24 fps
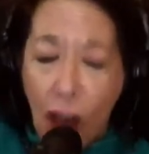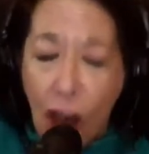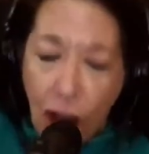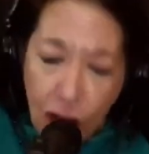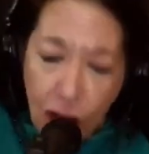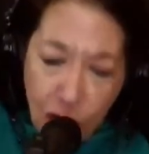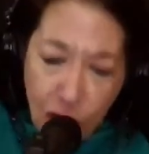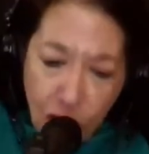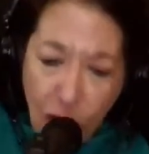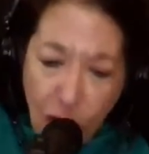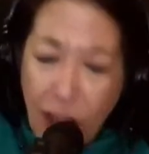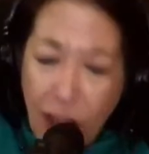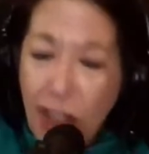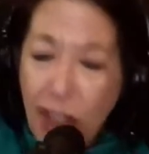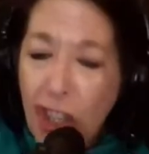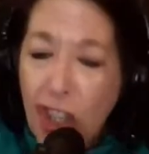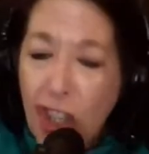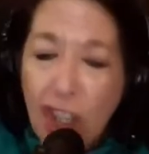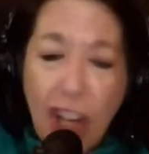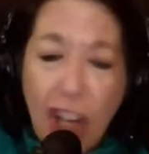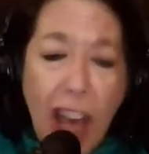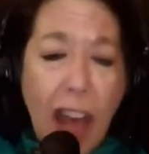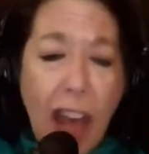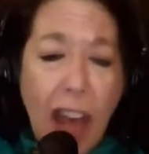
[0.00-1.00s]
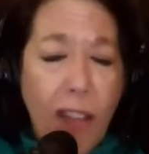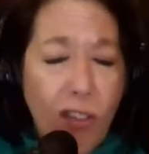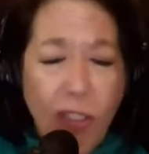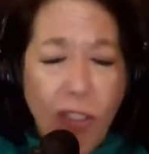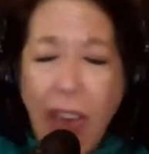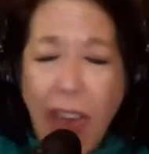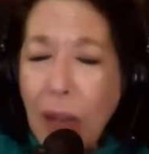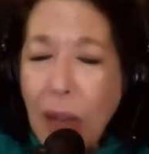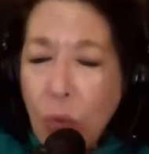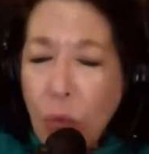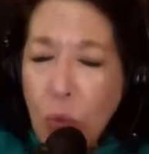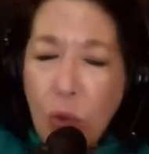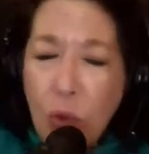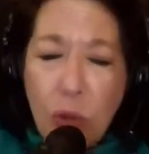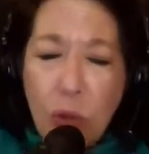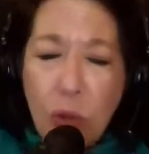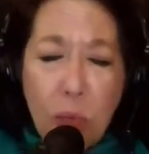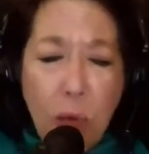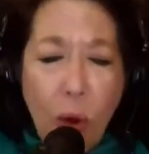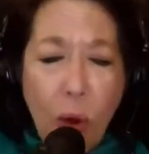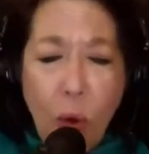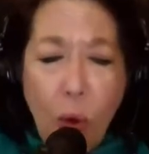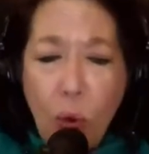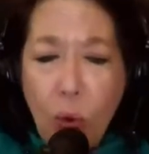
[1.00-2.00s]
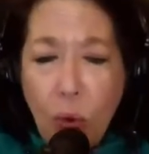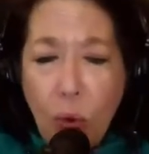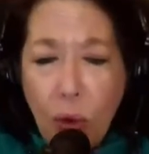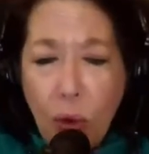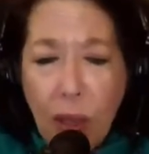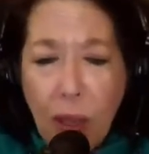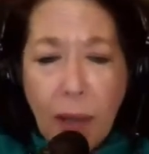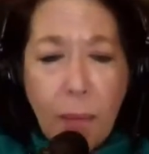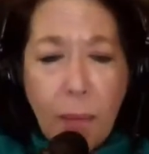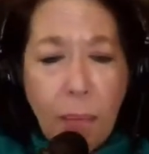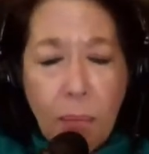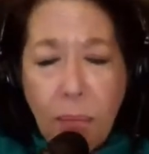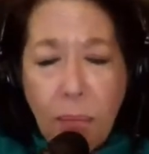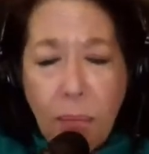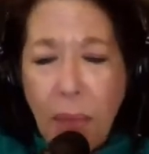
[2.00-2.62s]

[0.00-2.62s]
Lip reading: a trust that was broken